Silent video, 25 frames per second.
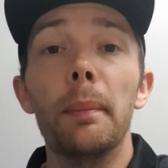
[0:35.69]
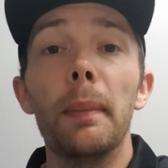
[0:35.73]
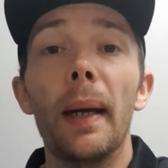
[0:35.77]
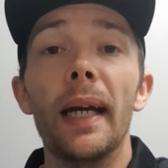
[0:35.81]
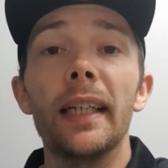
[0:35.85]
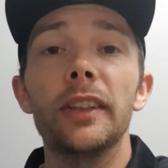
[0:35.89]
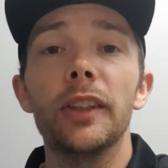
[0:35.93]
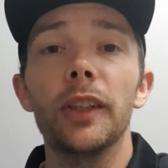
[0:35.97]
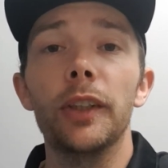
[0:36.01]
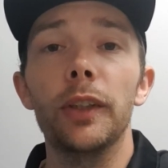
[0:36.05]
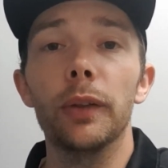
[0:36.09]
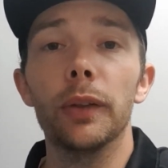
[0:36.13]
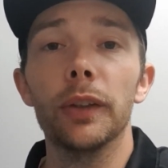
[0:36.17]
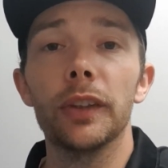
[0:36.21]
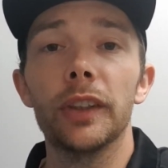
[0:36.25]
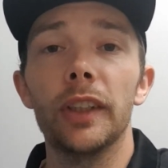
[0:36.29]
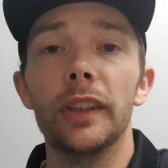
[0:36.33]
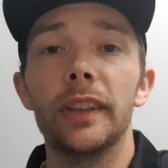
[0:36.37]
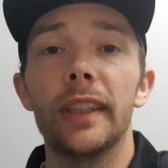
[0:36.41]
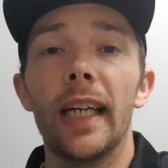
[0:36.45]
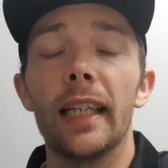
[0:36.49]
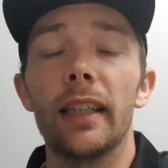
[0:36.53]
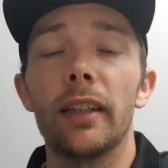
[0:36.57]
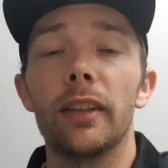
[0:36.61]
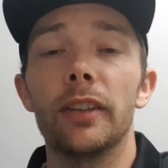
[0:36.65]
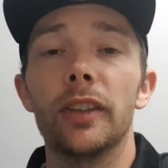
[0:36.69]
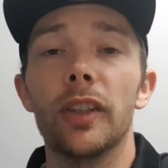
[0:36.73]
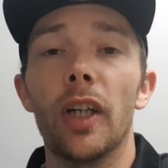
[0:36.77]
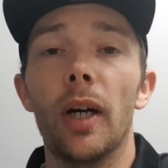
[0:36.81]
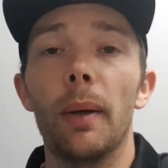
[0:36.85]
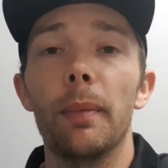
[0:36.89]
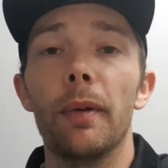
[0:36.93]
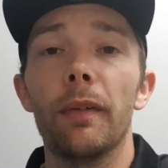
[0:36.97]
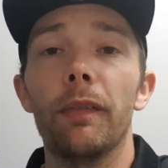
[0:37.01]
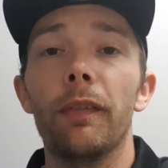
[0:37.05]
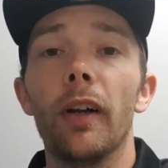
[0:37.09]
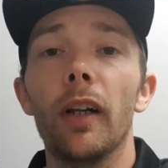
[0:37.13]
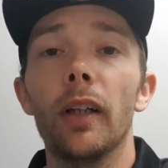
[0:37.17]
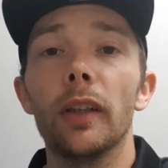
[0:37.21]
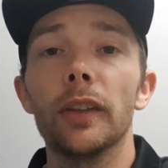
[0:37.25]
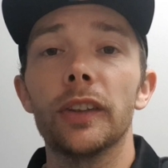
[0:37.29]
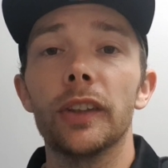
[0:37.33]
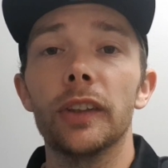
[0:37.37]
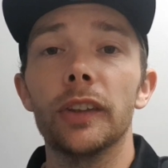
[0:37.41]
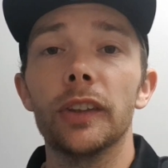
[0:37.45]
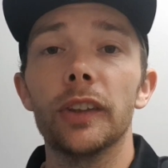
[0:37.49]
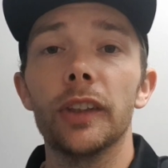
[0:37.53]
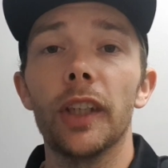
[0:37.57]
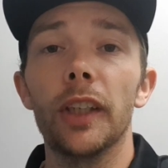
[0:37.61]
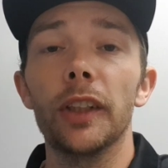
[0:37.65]
Make sure you also take the time to follow us
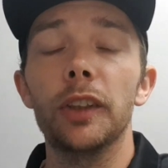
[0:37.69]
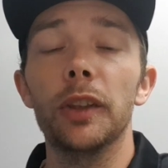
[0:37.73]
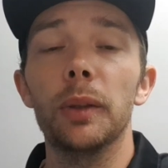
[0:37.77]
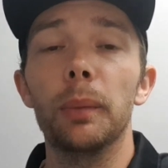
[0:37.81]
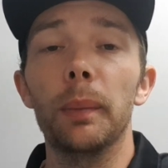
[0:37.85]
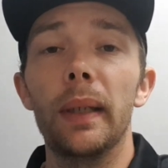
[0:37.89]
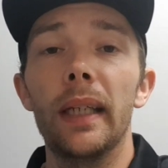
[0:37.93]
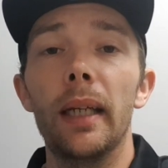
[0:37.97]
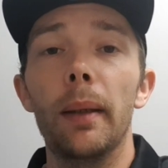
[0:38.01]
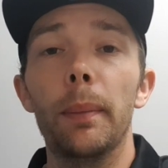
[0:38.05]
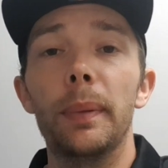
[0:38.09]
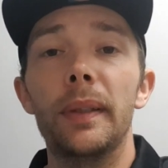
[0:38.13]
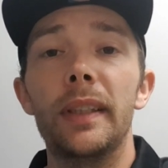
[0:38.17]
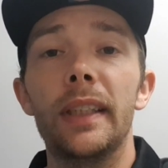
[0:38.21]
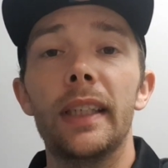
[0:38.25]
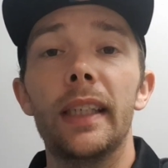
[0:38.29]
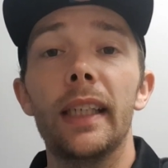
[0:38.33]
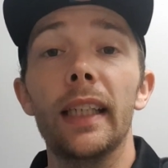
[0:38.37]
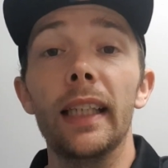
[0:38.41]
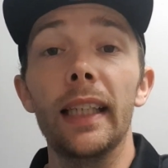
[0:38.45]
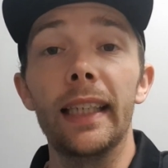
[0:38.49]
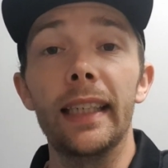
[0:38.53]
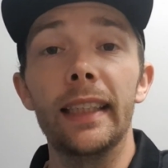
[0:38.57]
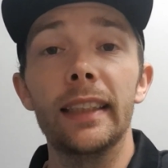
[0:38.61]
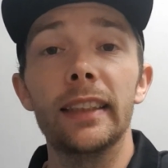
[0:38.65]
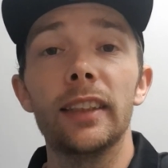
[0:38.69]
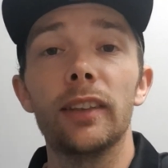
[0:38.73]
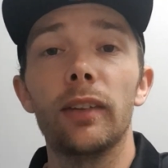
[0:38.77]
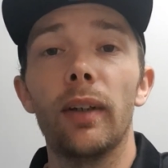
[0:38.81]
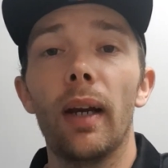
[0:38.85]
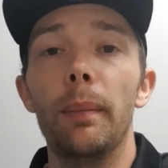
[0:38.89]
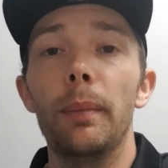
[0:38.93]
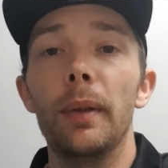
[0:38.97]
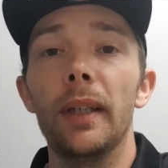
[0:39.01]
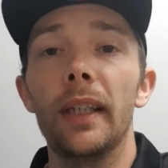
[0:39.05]
on social media, particularly Instagram.